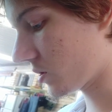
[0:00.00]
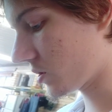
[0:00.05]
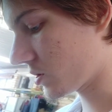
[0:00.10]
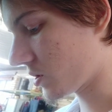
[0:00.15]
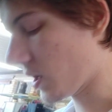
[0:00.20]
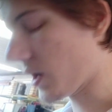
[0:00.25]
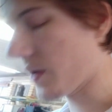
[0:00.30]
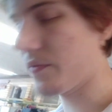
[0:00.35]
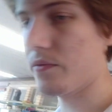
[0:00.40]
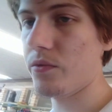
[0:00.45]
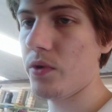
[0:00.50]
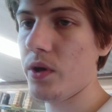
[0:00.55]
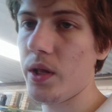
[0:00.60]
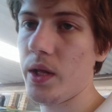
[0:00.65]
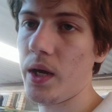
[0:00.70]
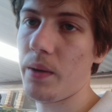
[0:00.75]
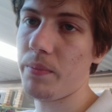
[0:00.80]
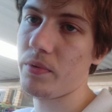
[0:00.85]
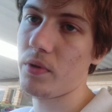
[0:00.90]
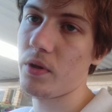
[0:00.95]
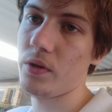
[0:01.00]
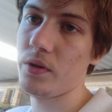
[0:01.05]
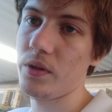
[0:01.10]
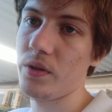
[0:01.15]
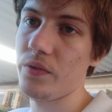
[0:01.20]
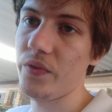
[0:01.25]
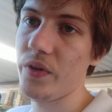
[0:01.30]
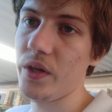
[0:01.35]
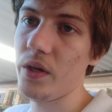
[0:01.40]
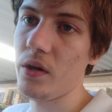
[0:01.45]
I haven't really uploaded the
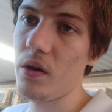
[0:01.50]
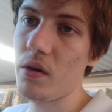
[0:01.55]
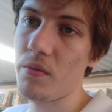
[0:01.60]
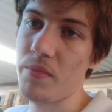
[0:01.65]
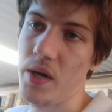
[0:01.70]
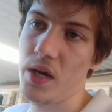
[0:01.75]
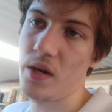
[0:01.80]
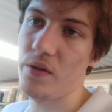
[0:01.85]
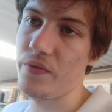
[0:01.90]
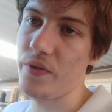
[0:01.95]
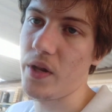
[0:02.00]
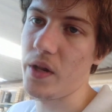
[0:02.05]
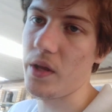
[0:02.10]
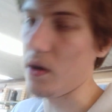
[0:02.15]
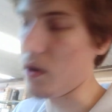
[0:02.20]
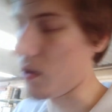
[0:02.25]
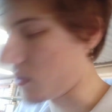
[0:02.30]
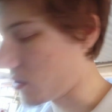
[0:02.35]
video. I made a video.